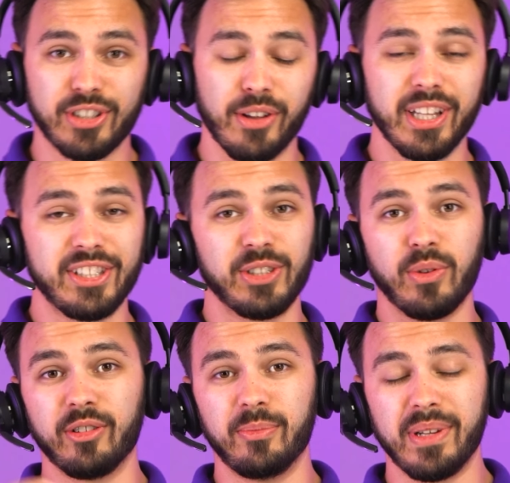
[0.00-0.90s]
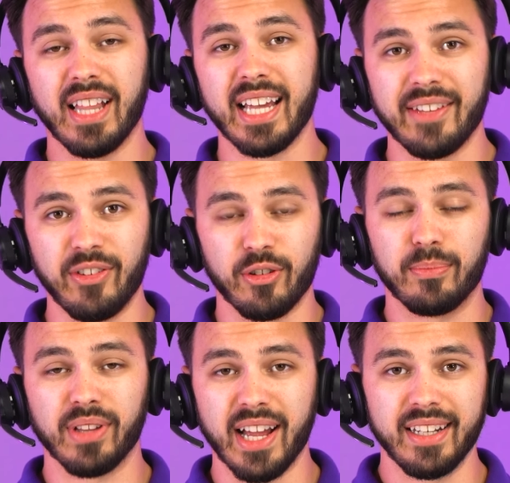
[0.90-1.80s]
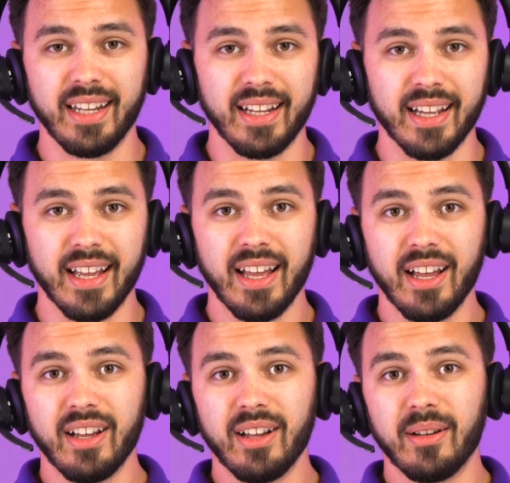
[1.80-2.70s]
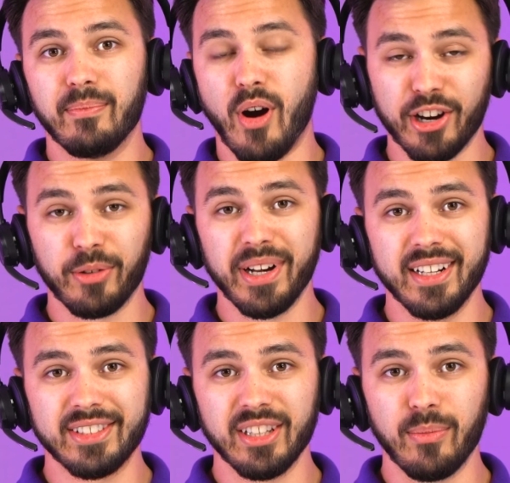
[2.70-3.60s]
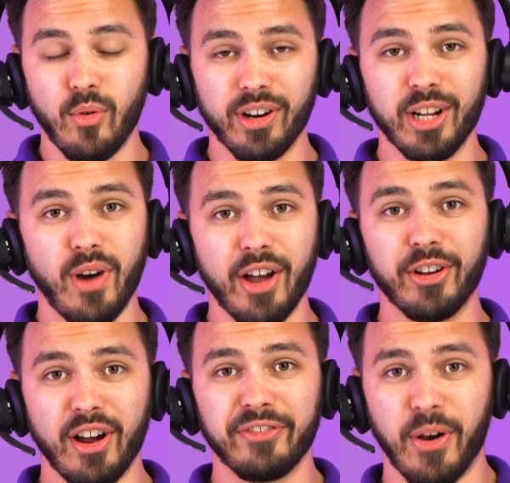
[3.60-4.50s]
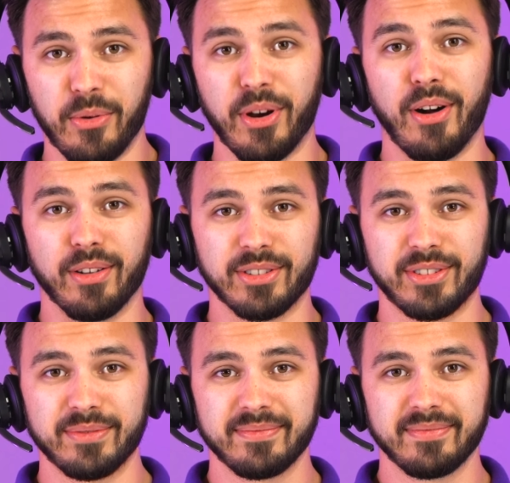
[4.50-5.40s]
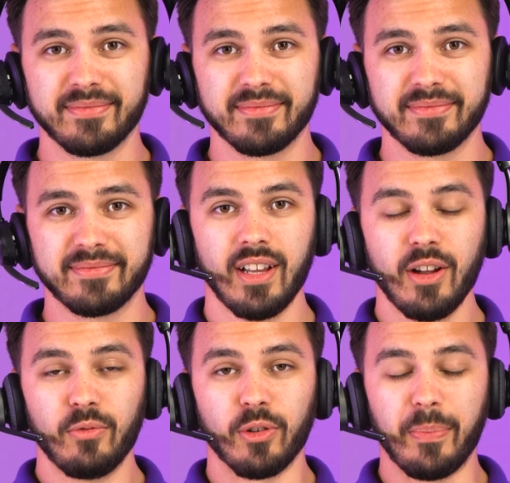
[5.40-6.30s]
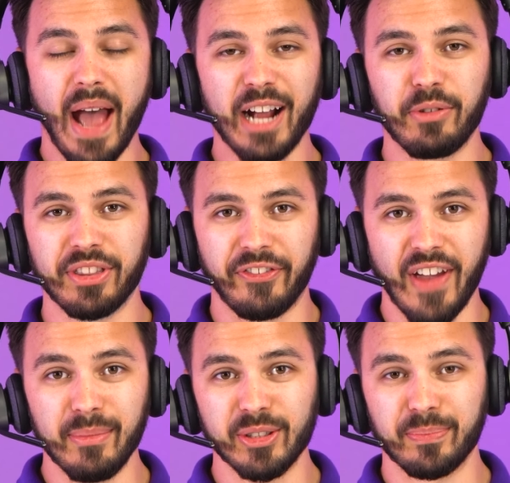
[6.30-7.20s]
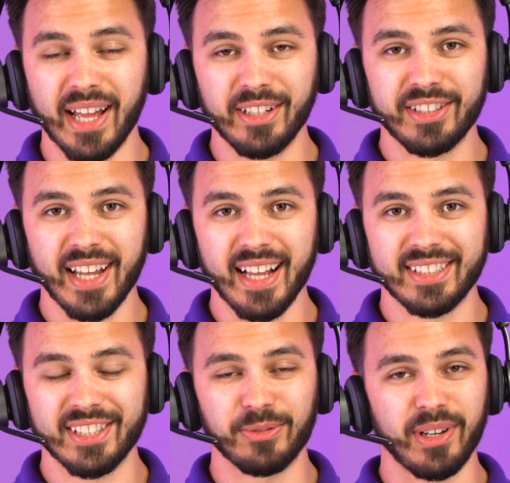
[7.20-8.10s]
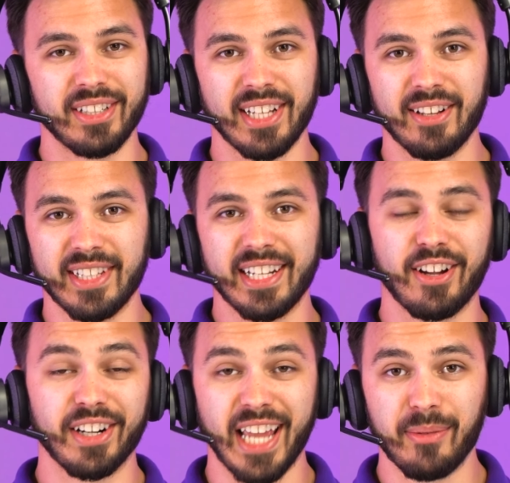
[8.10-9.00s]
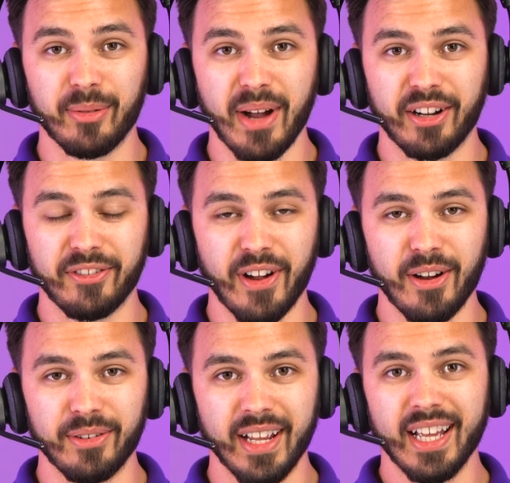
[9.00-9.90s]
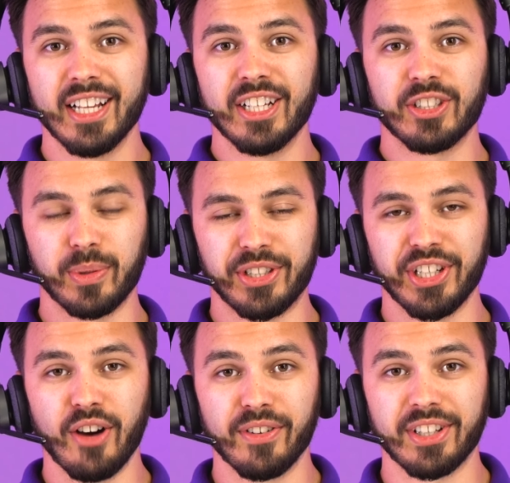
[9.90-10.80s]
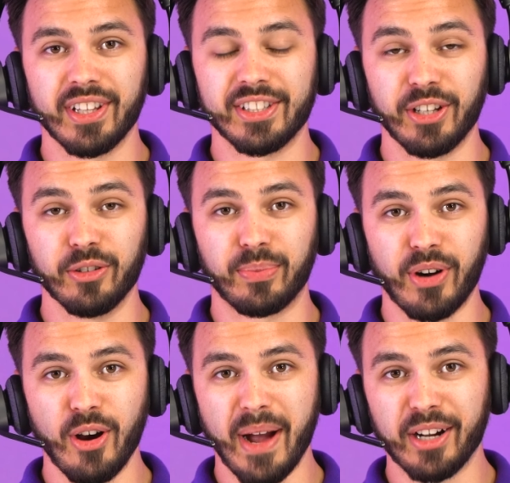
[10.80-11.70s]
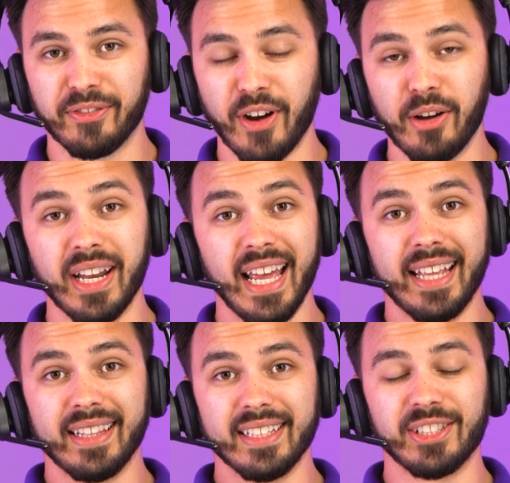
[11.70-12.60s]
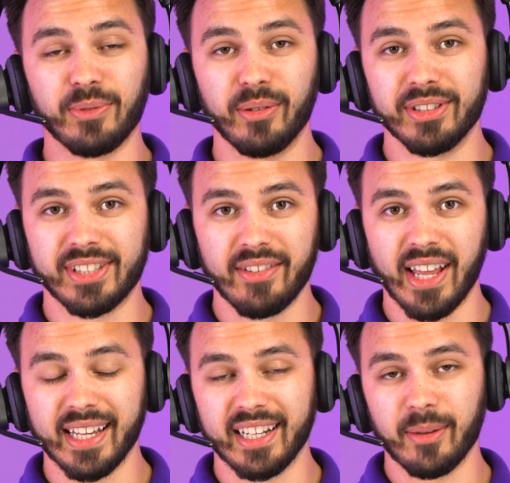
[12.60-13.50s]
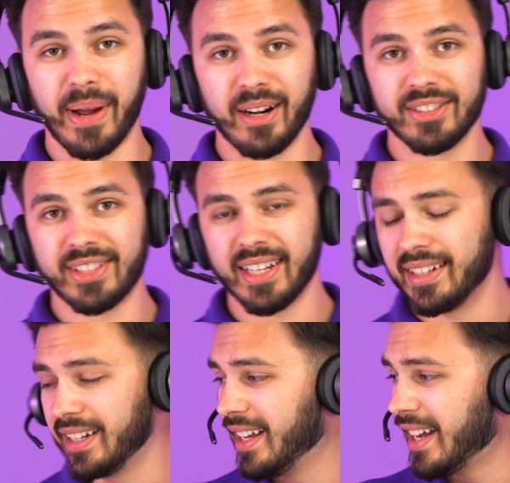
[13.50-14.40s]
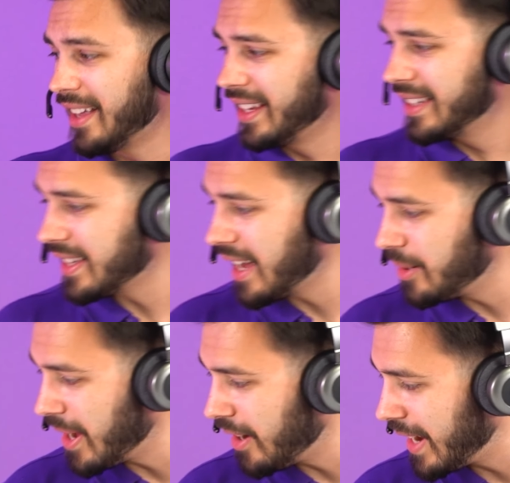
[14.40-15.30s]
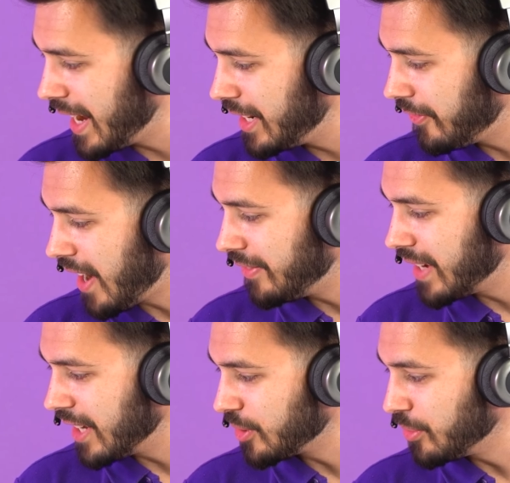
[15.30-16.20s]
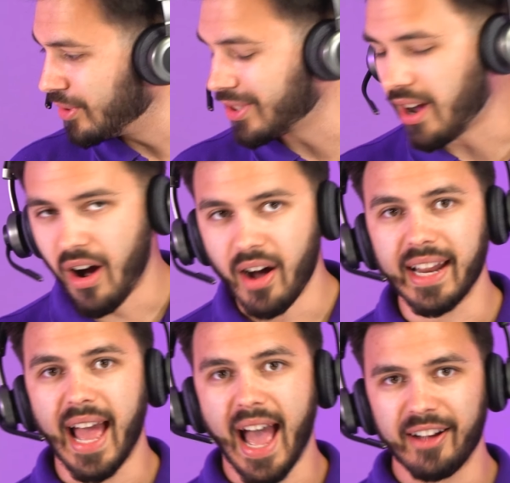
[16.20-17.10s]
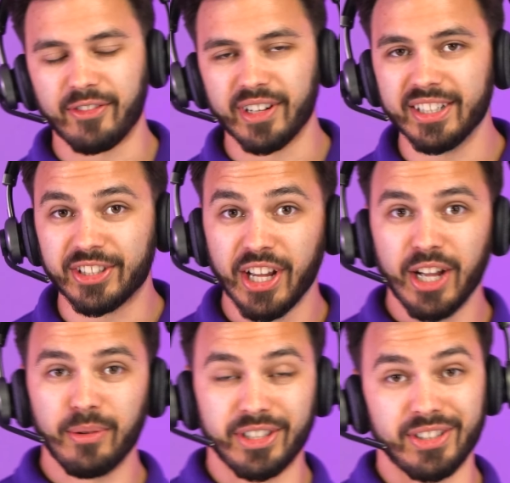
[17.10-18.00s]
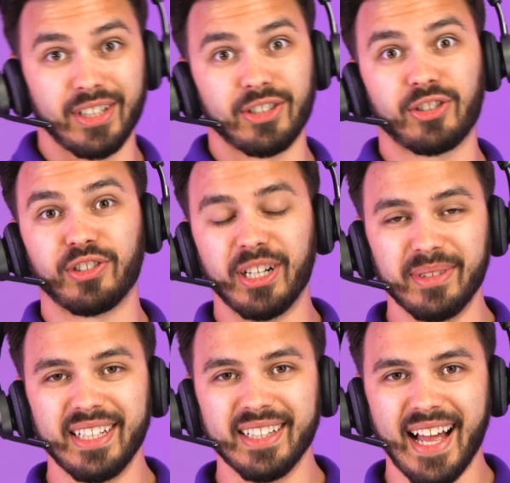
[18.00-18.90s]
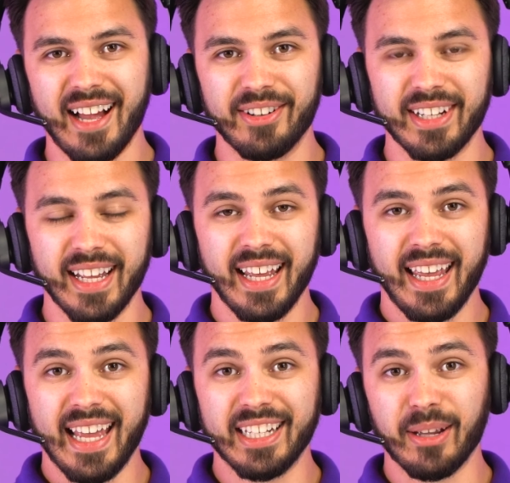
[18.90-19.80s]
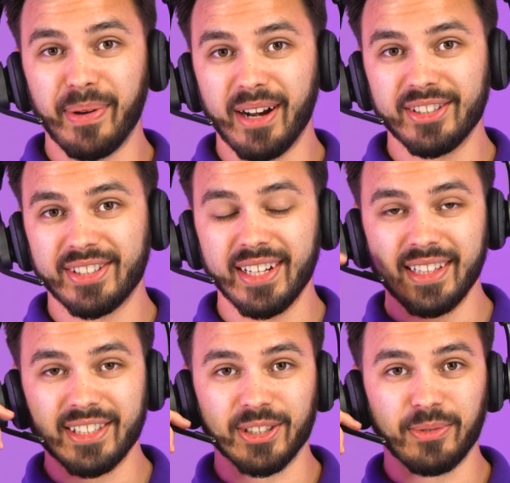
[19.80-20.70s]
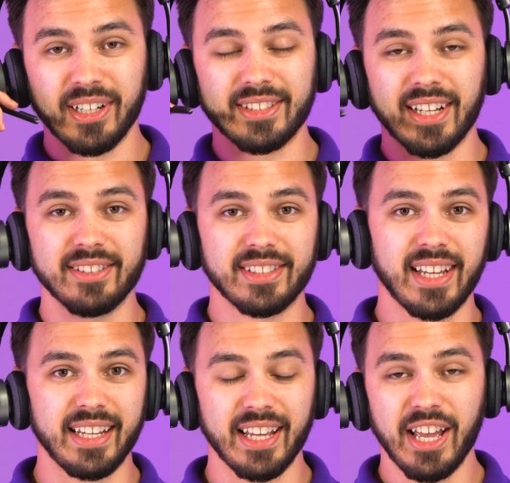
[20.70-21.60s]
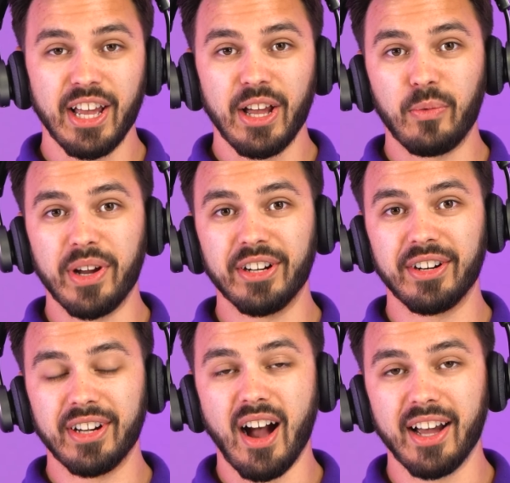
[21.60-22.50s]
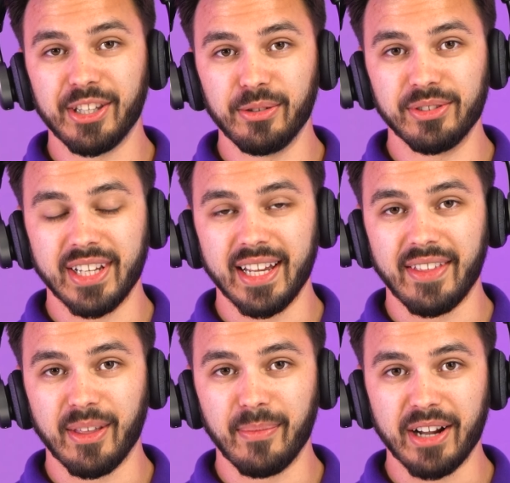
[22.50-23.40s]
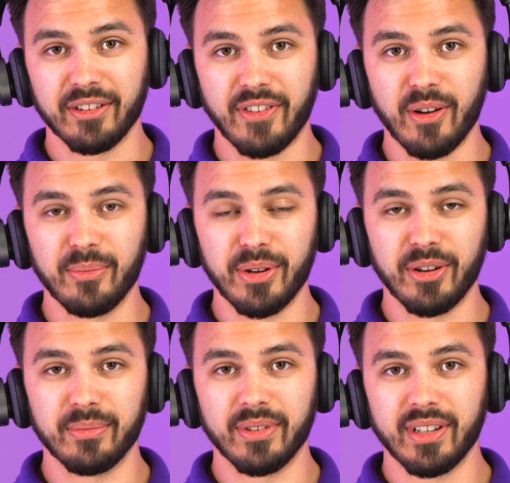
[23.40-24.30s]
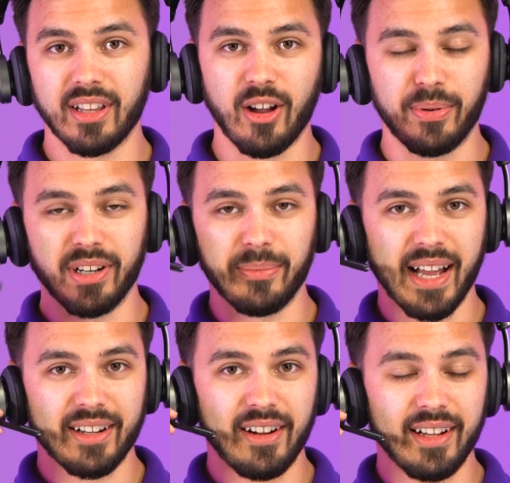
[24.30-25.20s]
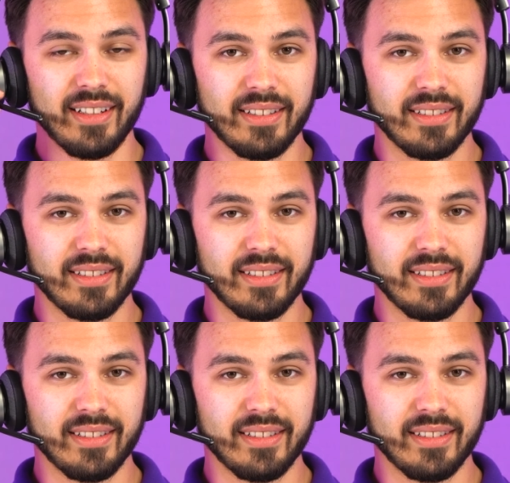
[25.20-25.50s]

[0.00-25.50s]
So this is what it would be like if you were blending margaritas in the morning while you're on phone calls. We're back with the famous blender test. This is what it sounds like on our camera microphone. Switching over to the Tilde Pro microphone, this is what it would sound like in comparison. I think it's at about 85 decibels on average, which is extremely loud. In comparison, this is what it's like when you're not using the microphone boom. I'll put it back on.